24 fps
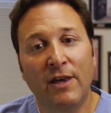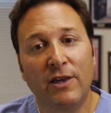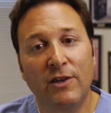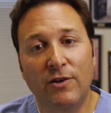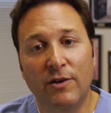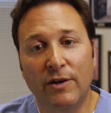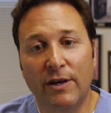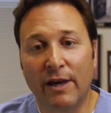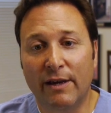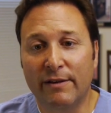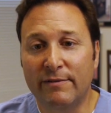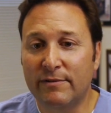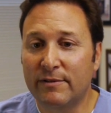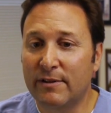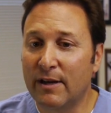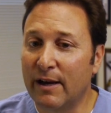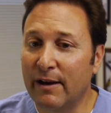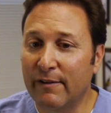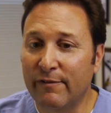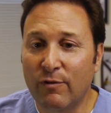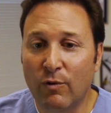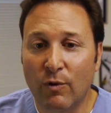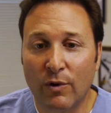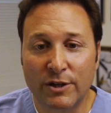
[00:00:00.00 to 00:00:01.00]
You
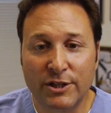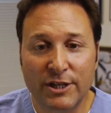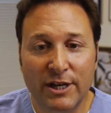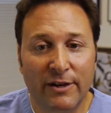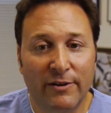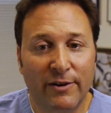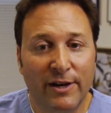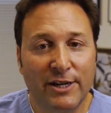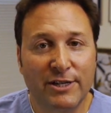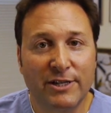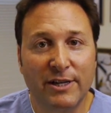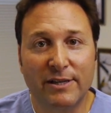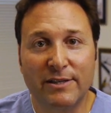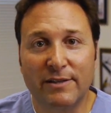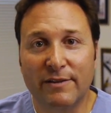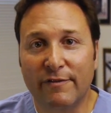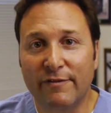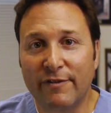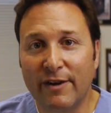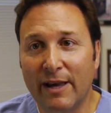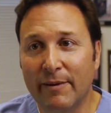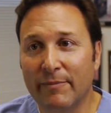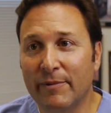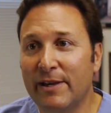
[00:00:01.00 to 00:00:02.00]
get 4 generations of
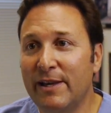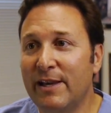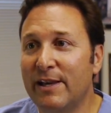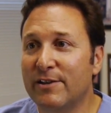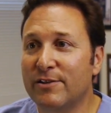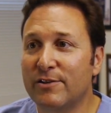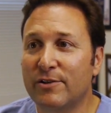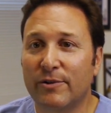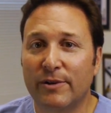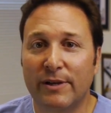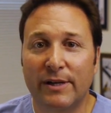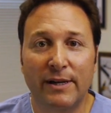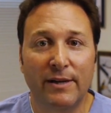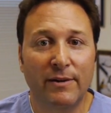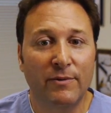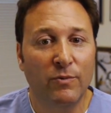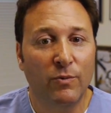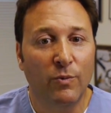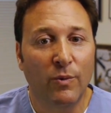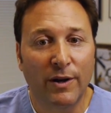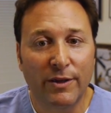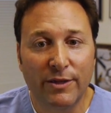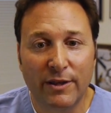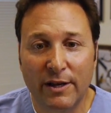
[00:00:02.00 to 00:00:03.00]
family history,
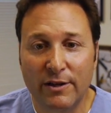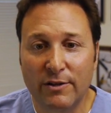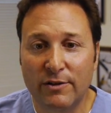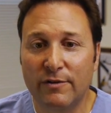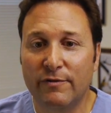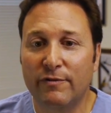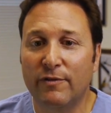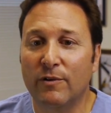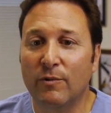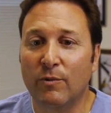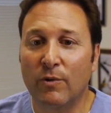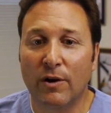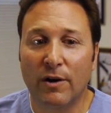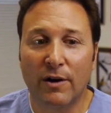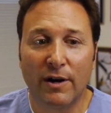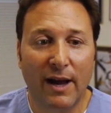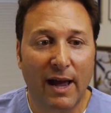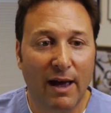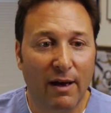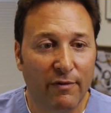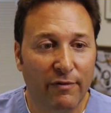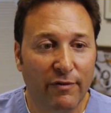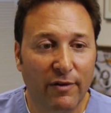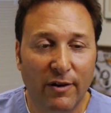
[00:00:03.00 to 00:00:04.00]
what they do for work,
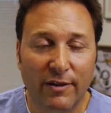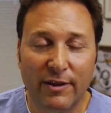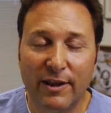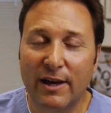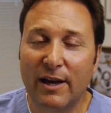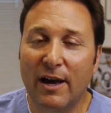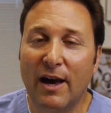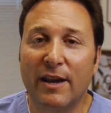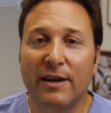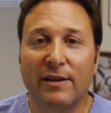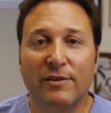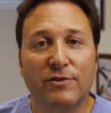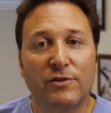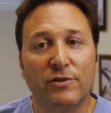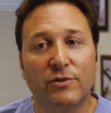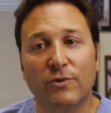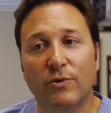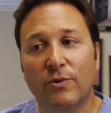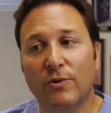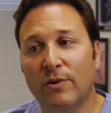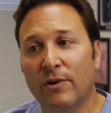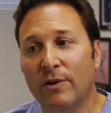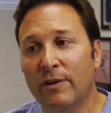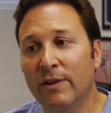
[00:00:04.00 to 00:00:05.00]
how far they got in
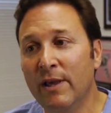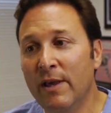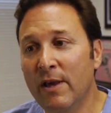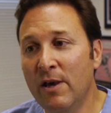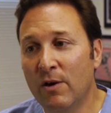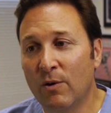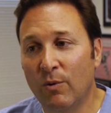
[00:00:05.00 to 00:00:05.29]
school,